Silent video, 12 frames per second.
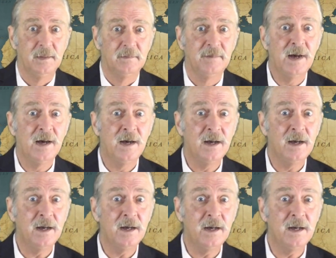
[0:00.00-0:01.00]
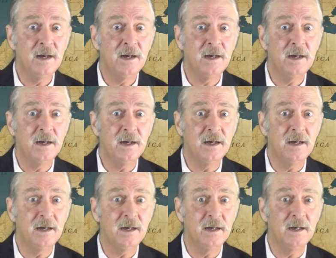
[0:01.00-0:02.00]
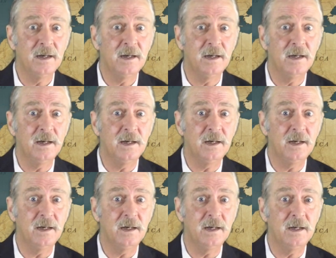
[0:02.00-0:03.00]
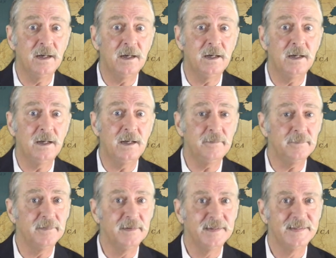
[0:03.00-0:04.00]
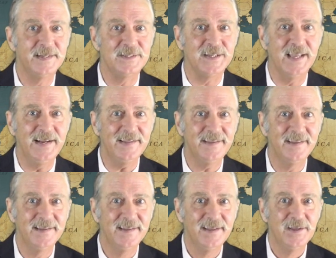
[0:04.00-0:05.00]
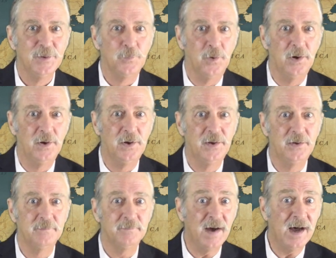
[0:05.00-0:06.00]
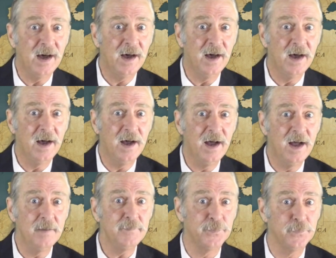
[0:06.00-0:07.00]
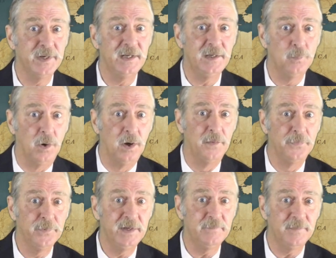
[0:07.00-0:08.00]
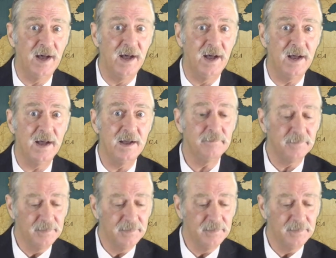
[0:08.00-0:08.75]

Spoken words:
5. Did you get it? 1, 5, 3, 1, 3, 5.